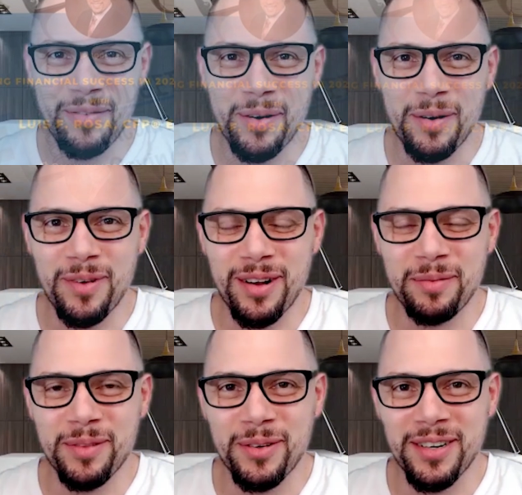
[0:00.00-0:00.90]
everyone.
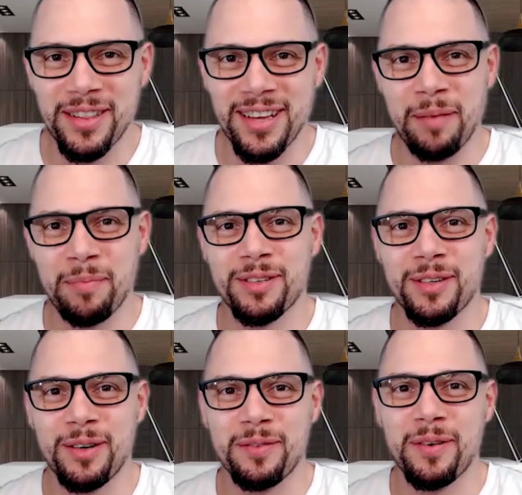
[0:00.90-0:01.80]
Welcome to another
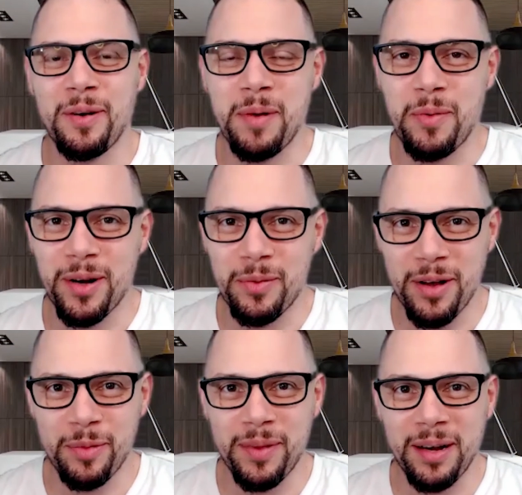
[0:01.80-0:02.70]
episode of On My Way to
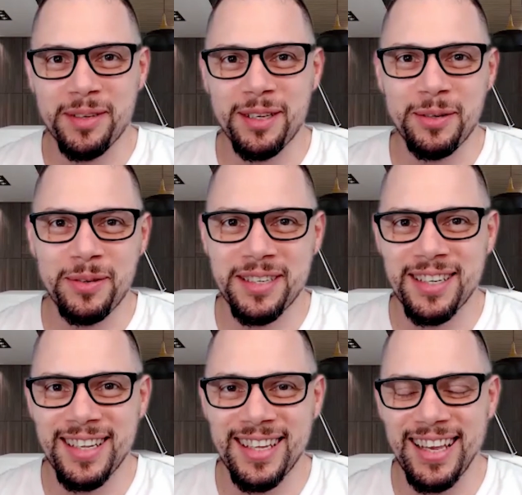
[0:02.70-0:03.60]
Wealth. My name is
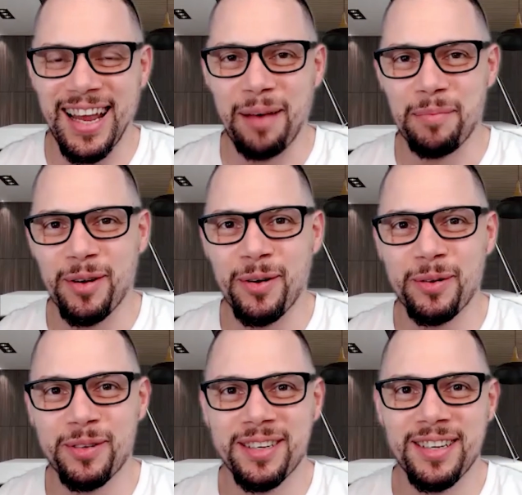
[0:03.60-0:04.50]
Luis, and I'm your
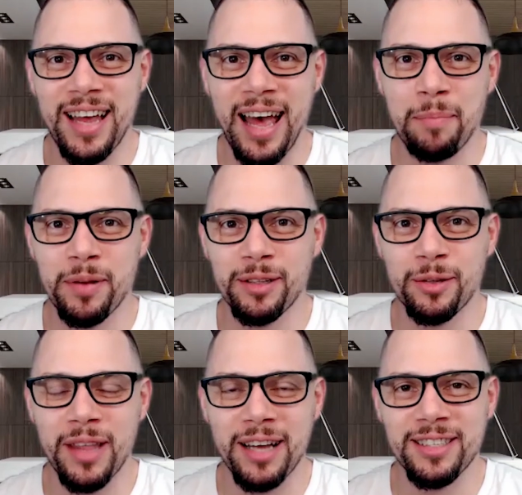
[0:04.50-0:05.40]
host. Happy
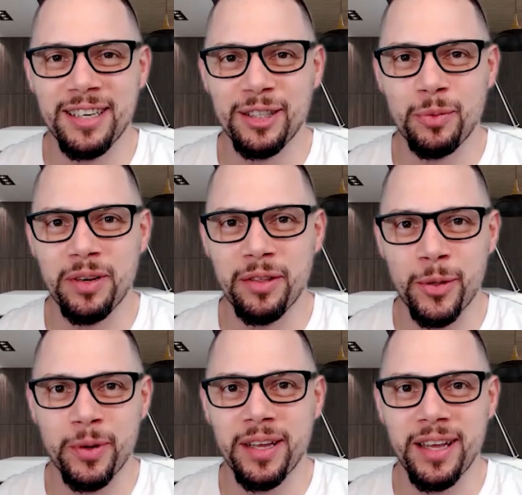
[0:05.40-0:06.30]

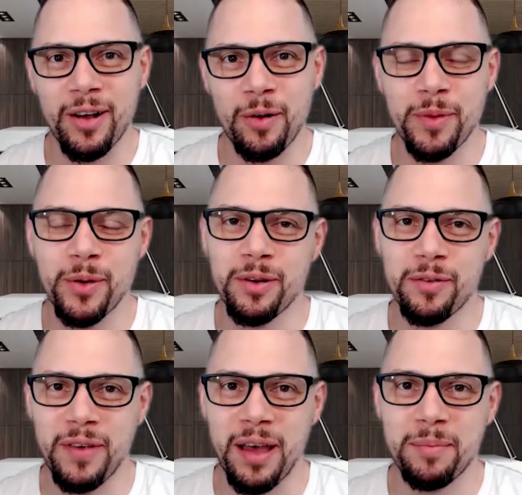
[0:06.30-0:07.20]
2023. I hope you and your
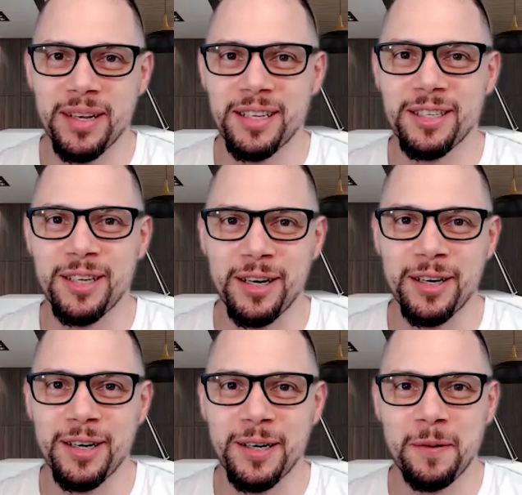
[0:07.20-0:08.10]
families
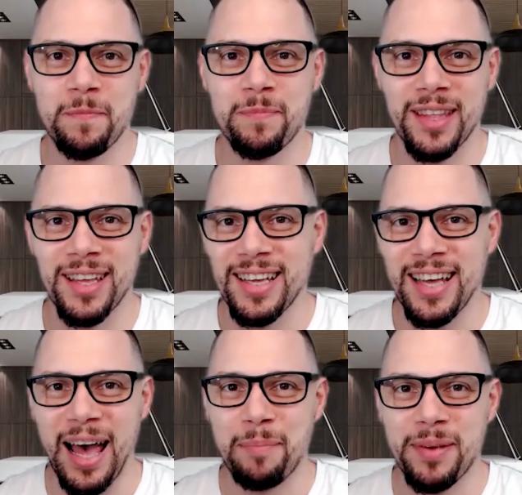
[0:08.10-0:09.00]
are
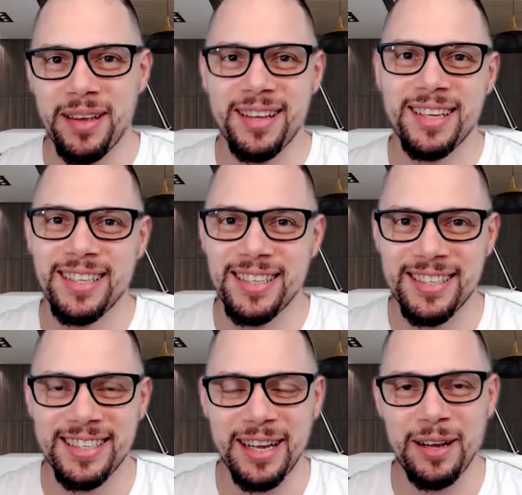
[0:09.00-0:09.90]
happy,
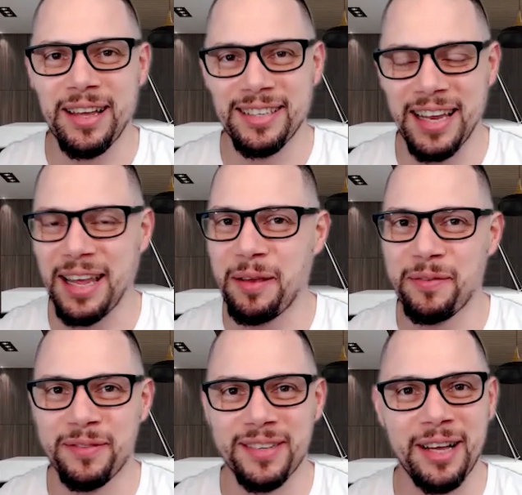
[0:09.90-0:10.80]

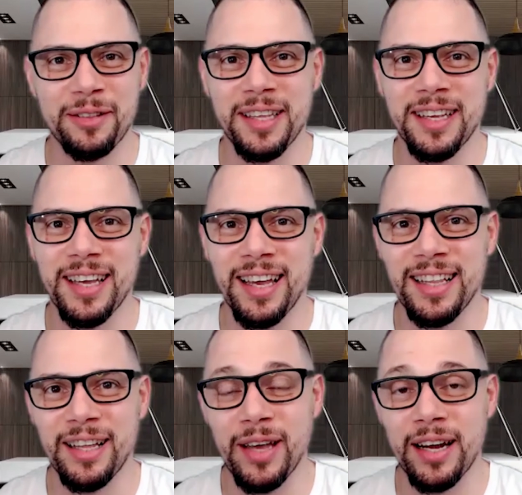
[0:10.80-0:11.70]
safe, healthy,
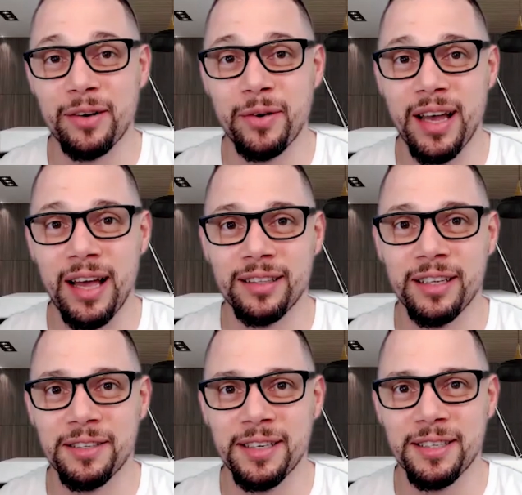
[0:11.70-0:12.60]
and you had a great
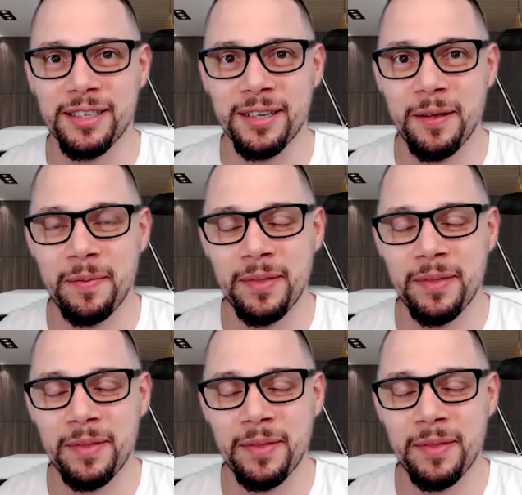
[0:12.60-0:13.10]
holiday season.